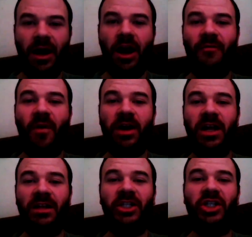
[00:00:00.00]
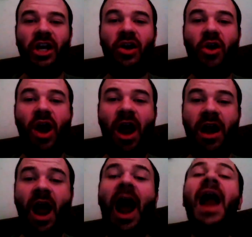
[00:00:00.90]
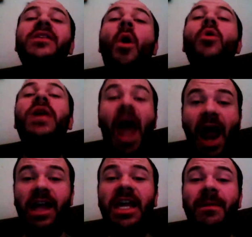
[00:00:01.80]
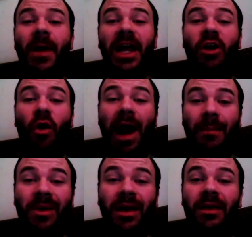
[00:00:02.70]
if I get sick or not. I don't give a crap.